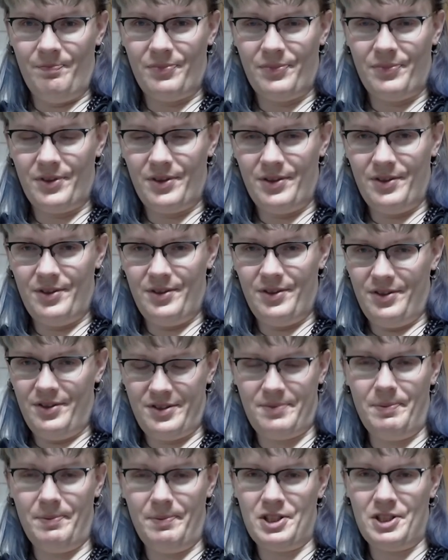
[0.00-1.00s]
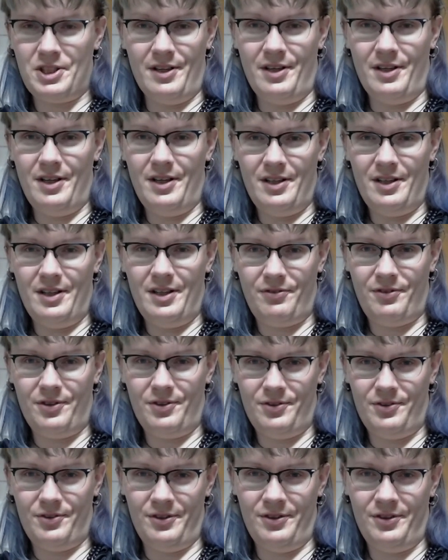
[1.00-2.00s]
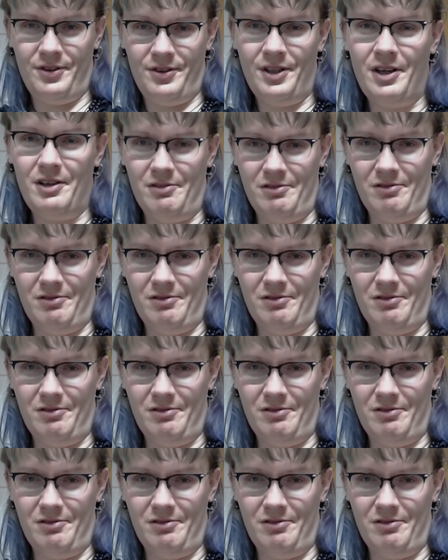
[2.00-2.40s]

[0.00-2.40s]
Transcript: especially if you don't know